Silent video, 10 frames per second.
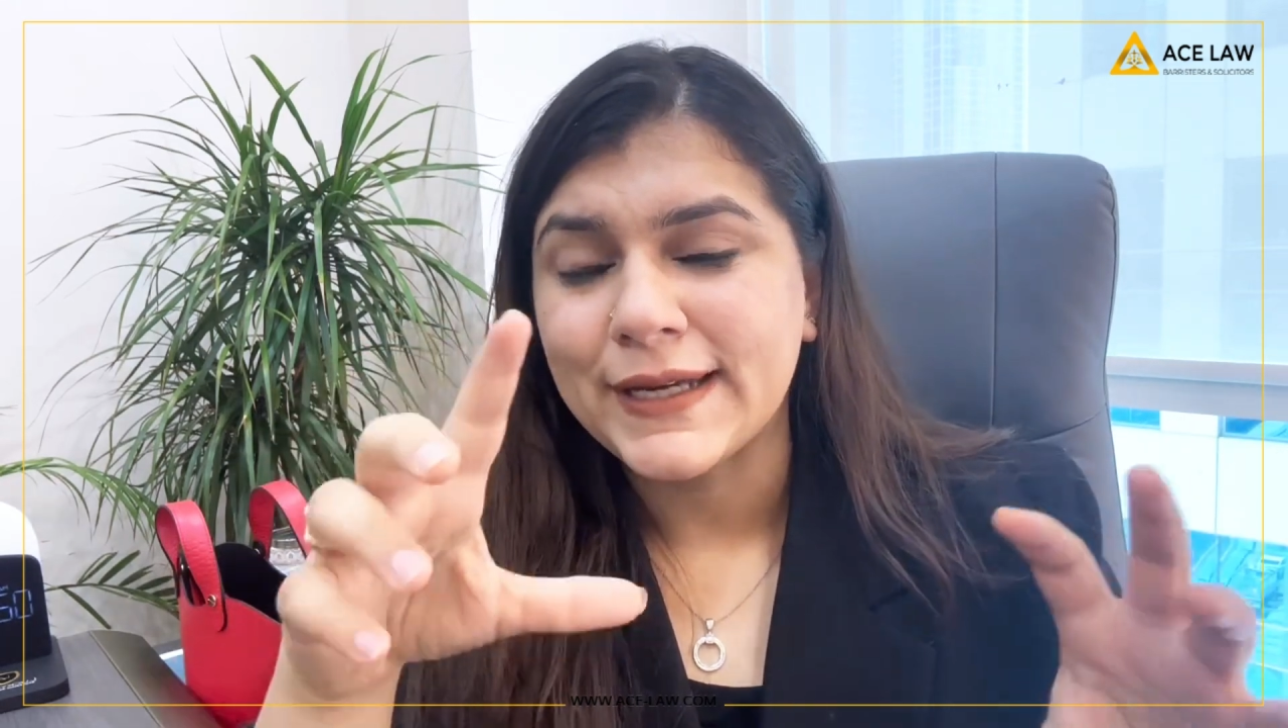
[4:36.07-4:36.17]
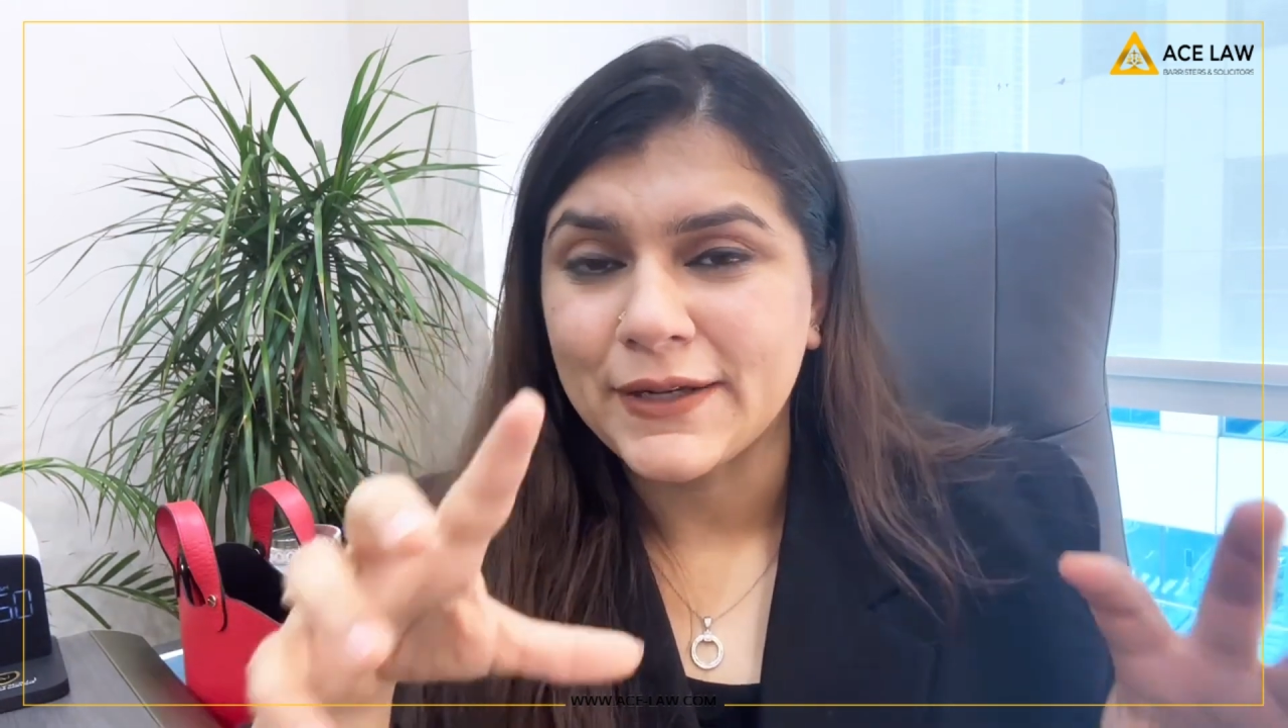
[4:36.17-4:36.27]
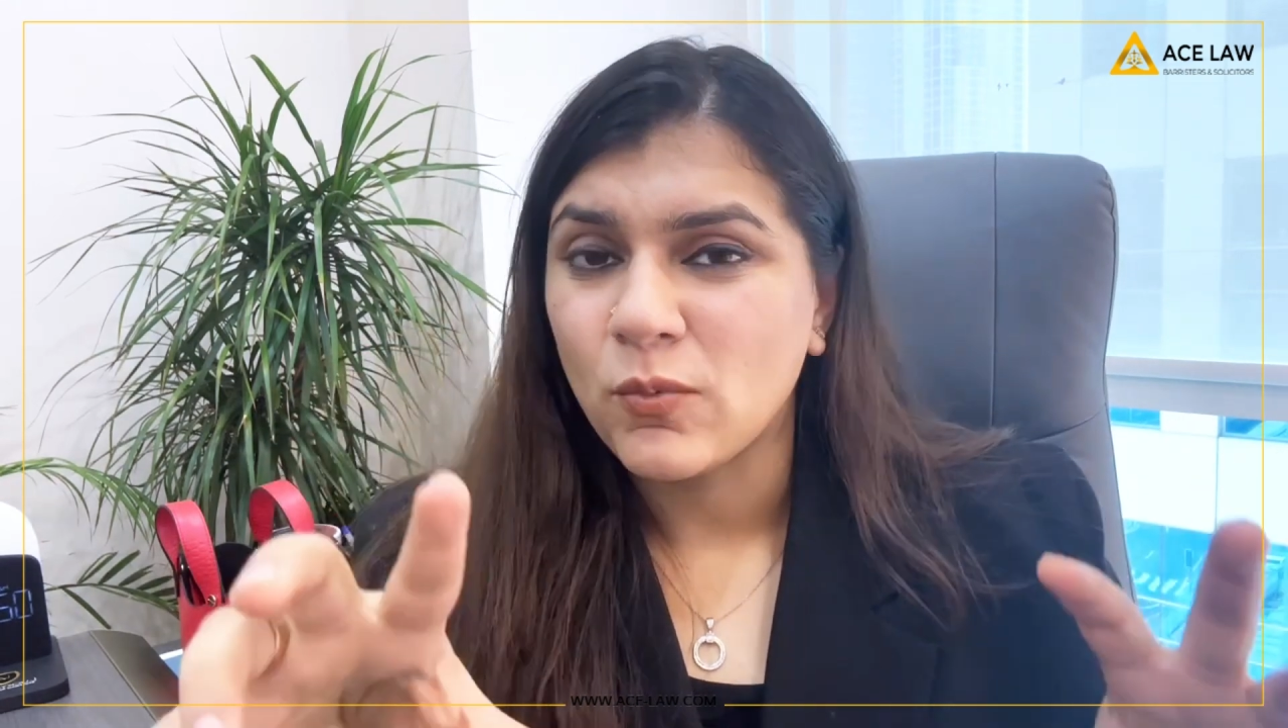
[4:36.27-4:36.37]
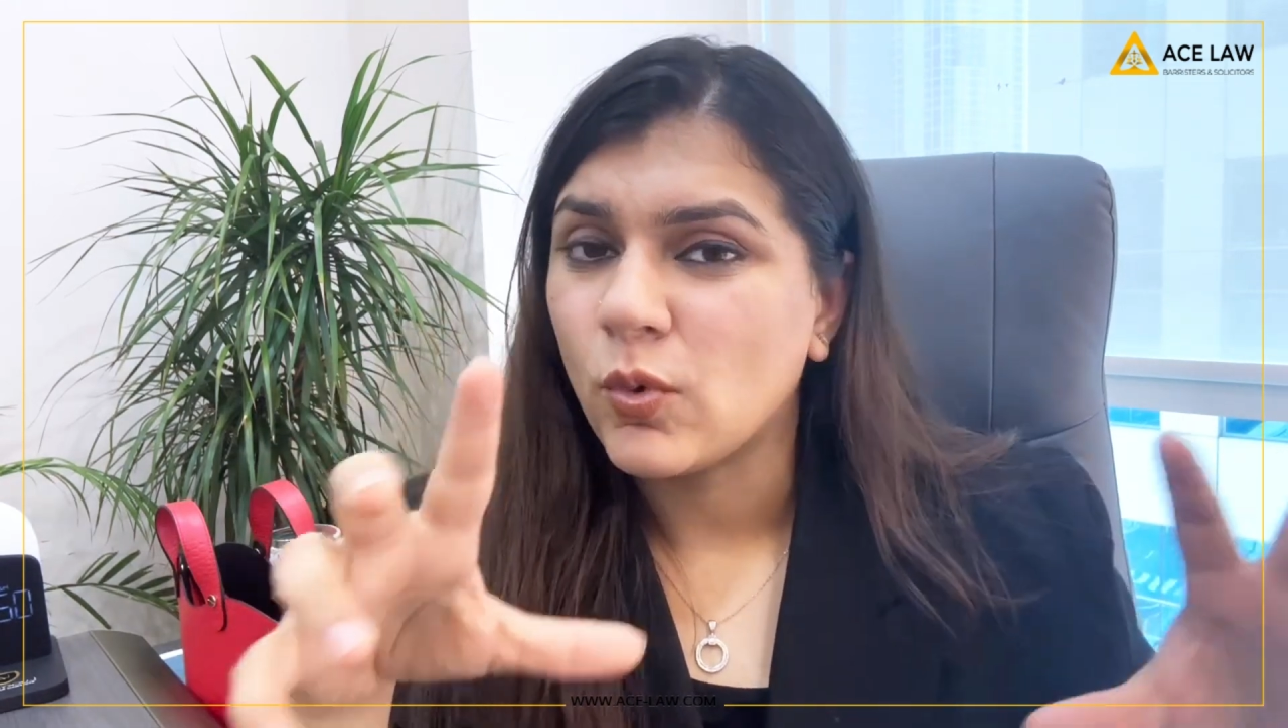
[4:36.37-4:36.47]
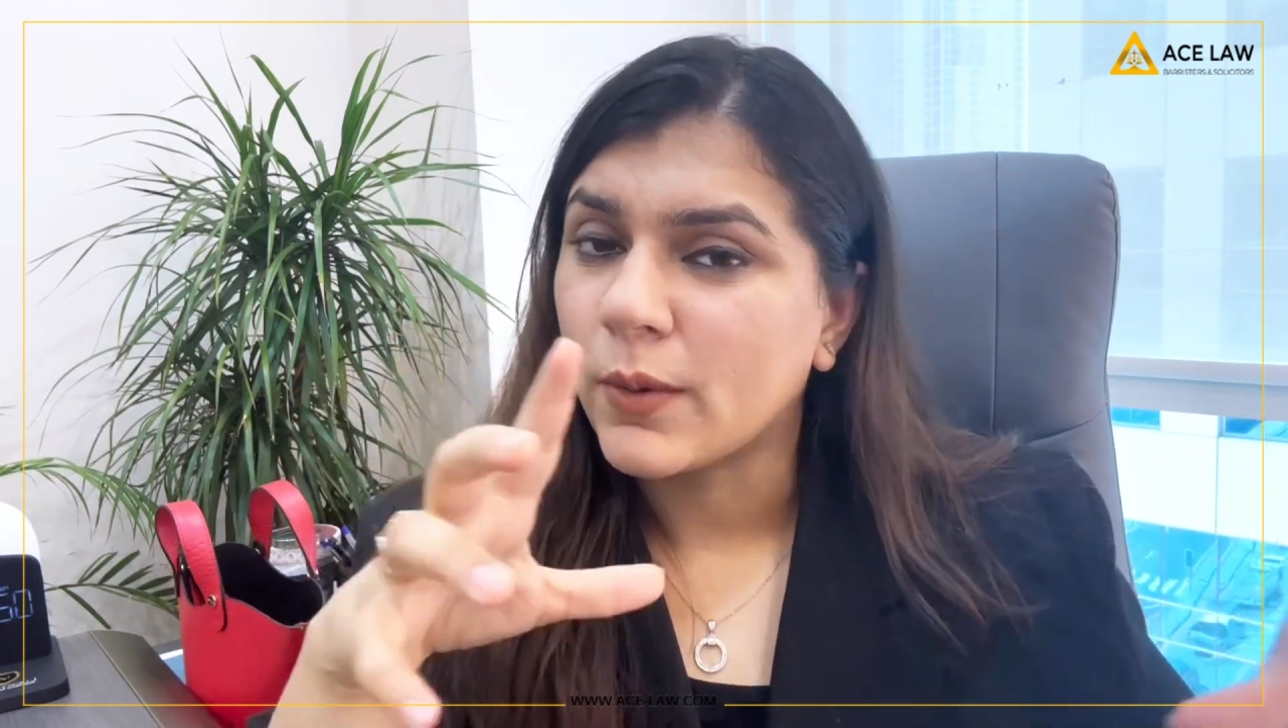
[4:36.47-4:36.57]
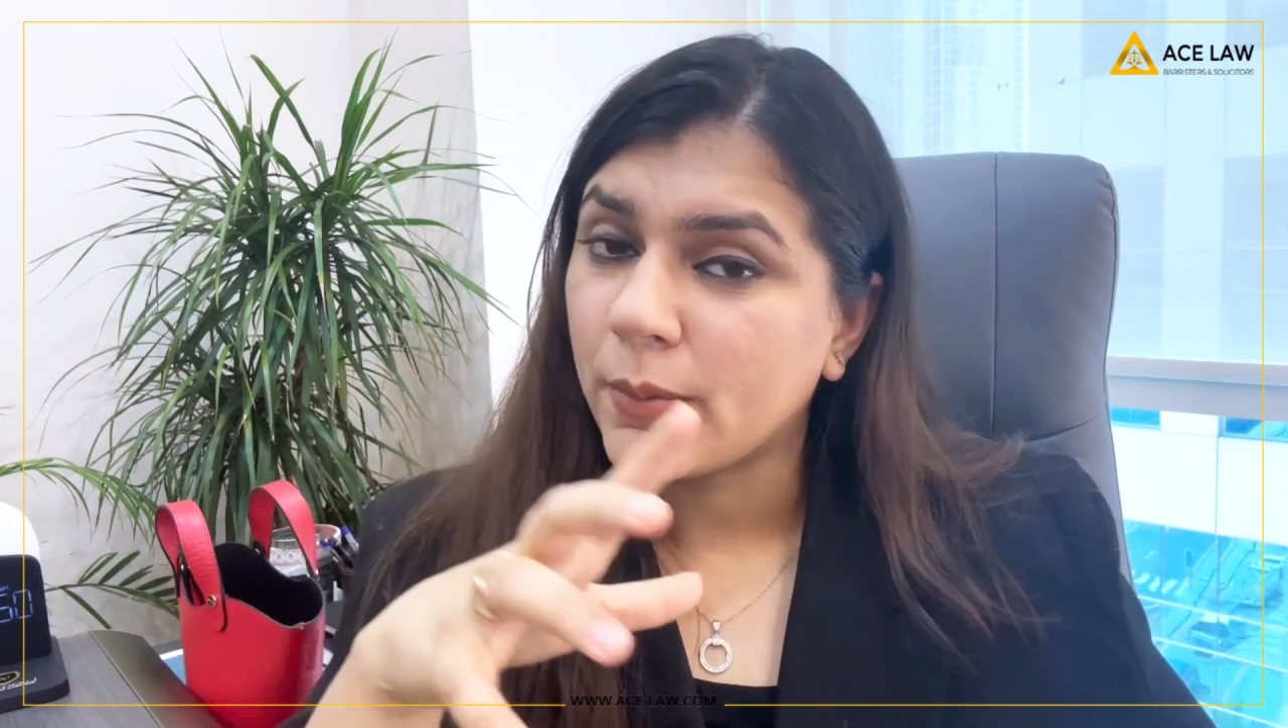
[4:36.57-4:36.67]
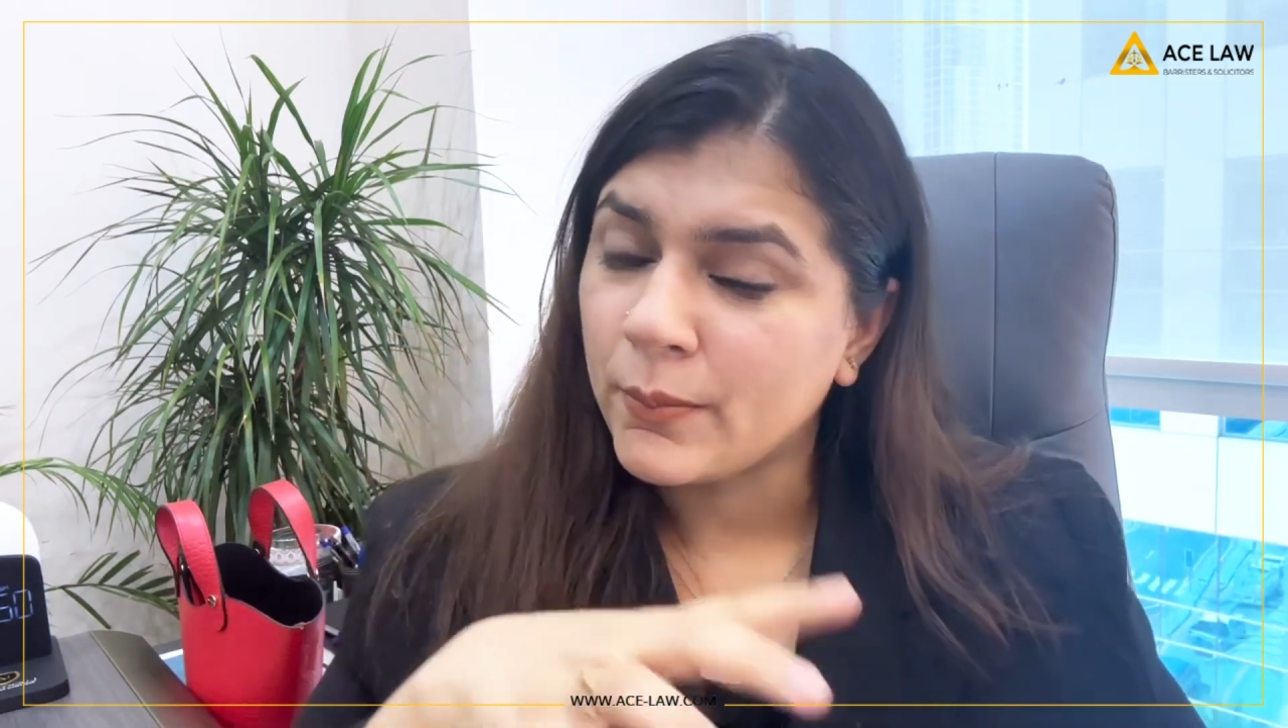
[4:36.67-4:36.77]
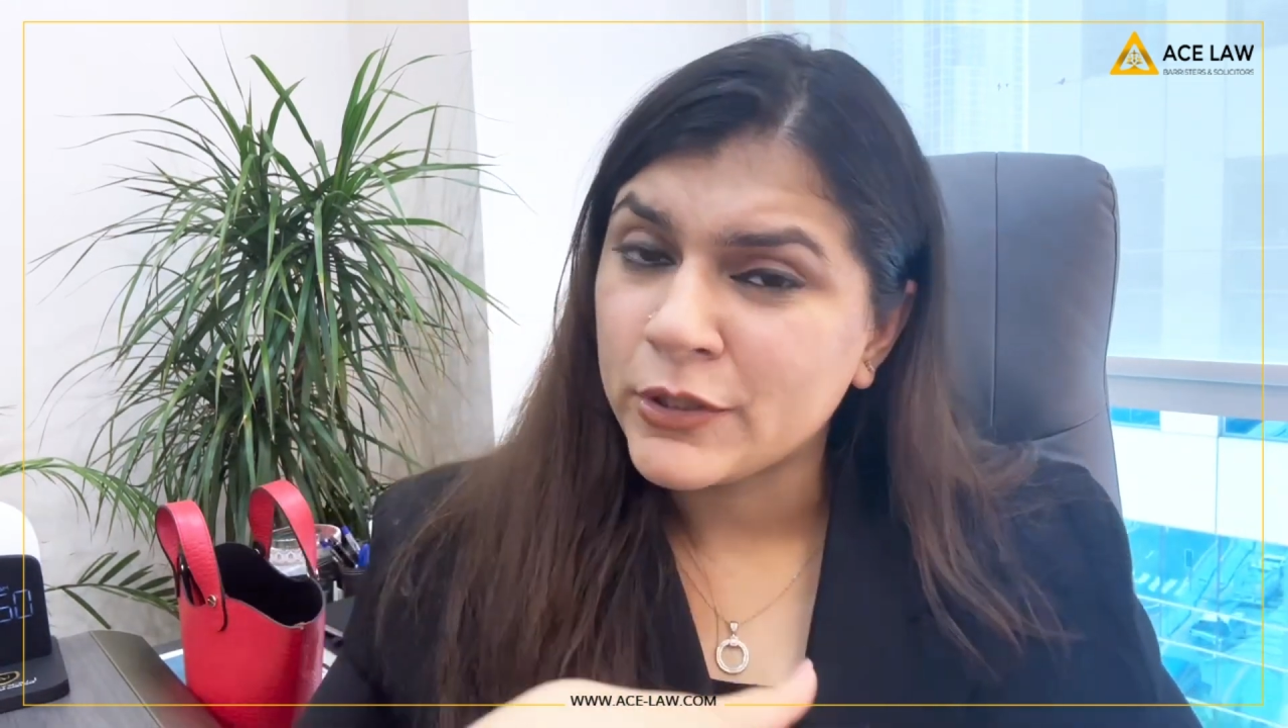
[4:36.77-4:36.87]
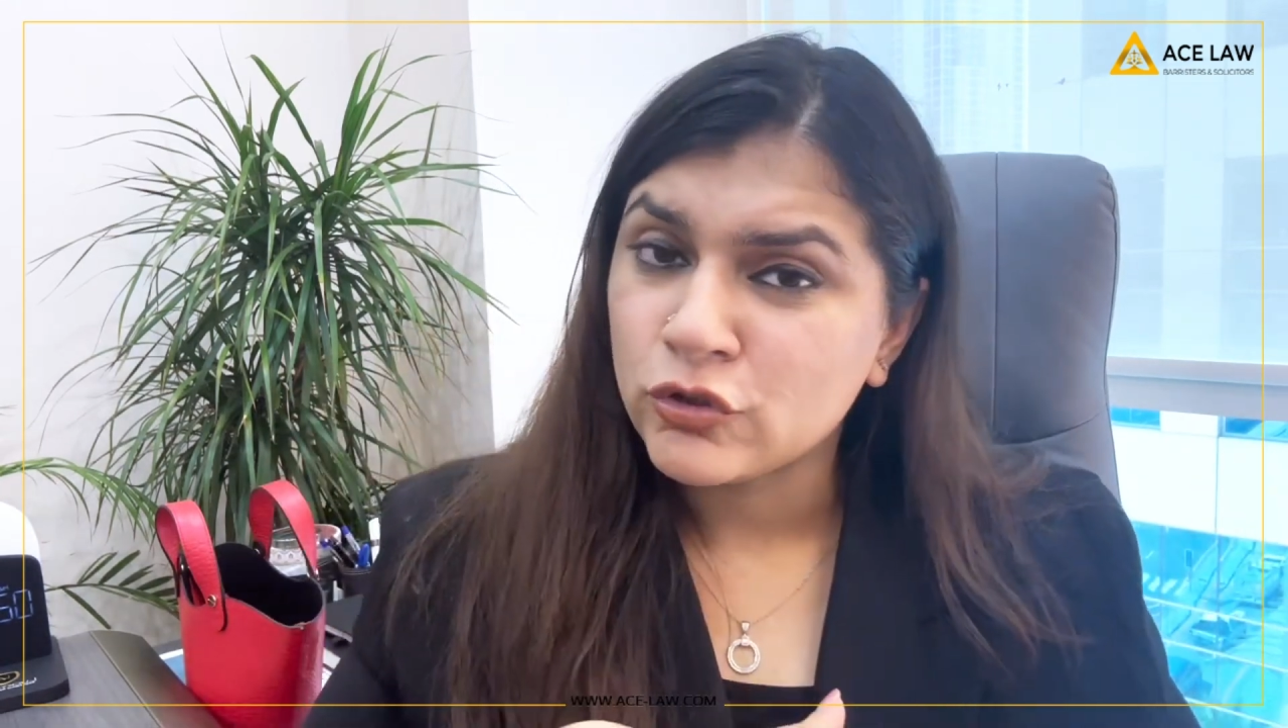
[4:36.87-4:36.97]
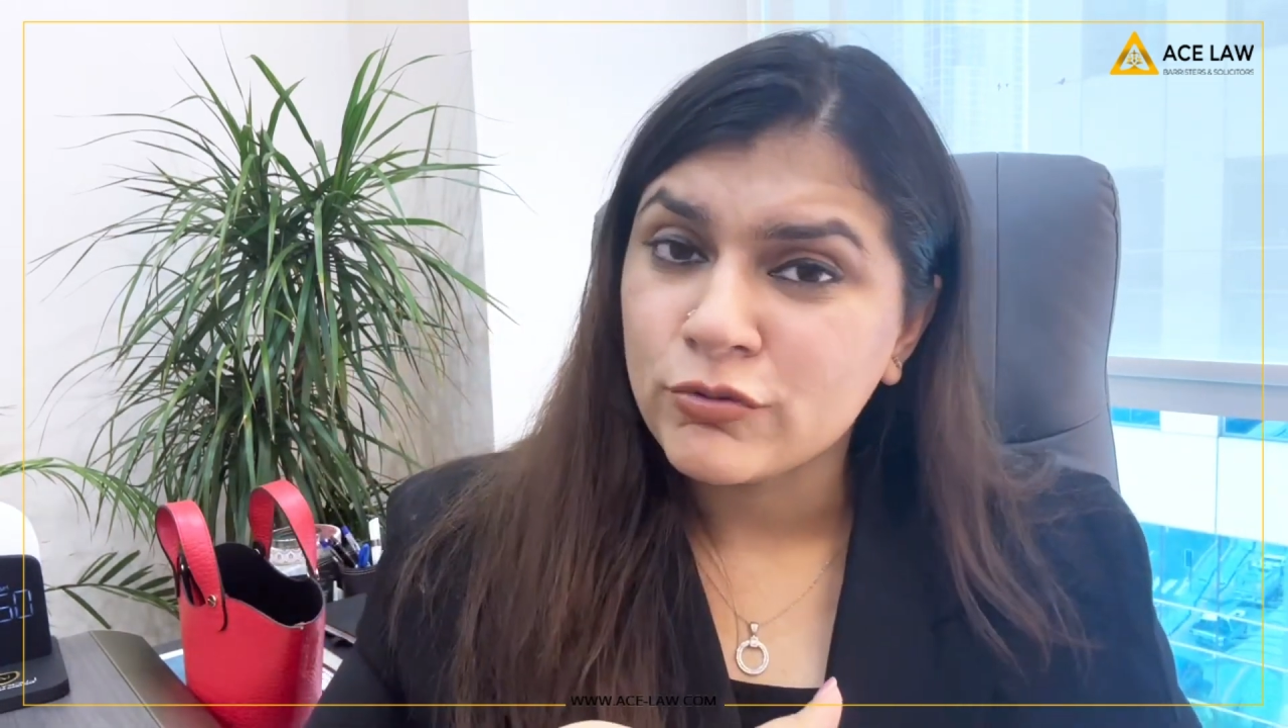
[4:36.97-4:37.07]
get a work permit